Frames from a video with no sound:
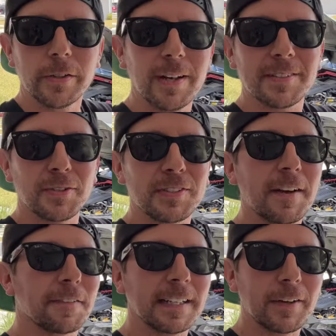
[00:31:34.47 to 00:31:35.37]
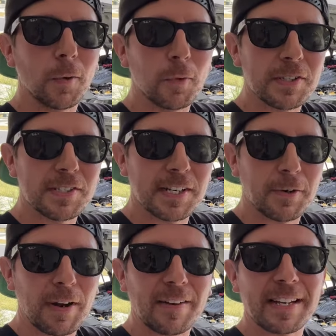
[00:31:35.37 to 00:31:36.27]
You guys are definitely gonna wanna stick
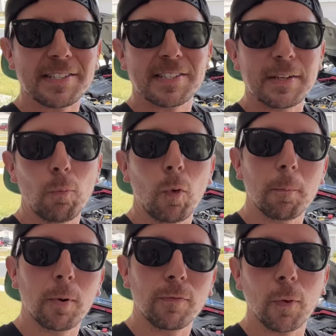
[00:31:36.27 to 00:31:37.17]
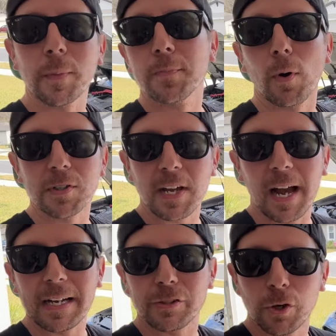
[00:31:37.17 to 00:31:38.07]
around and see what performance parts
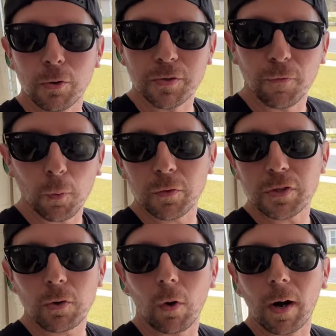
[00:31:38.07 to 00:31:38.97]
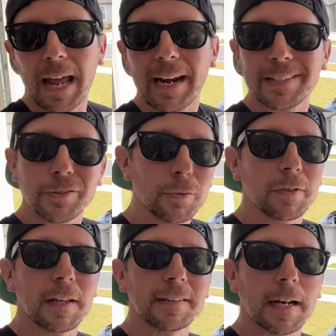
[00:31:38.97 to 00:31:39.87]
I chose for this car, and I do
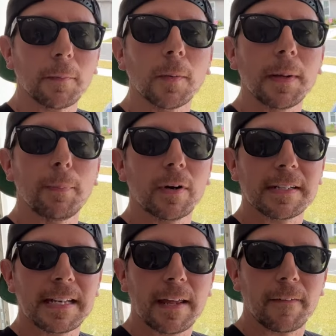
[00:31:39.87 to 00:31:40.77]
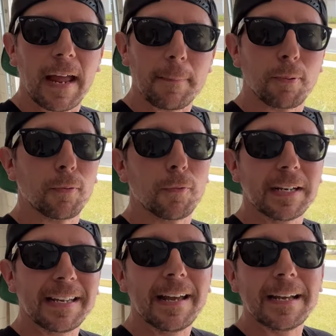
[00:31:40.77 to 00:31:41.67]
think that I'm gonna be putting together a
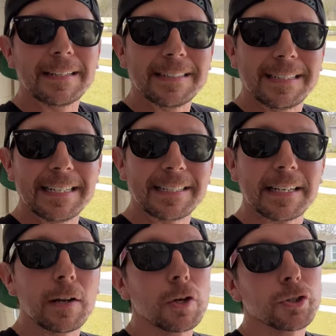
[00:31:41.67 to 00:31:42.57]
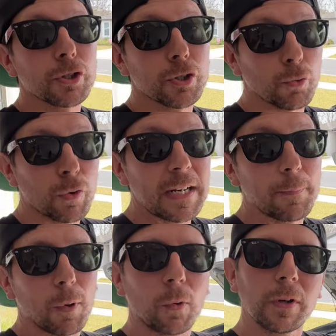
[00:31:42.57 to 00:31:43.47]
pretty decent,
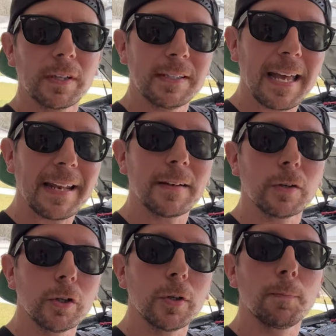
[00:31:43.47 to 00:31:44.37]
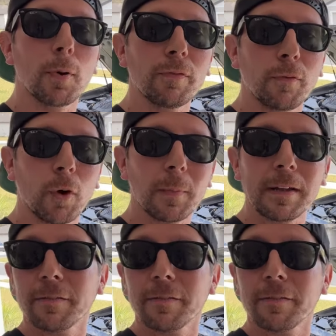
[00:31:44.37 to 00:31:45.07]
streetable, yet good performing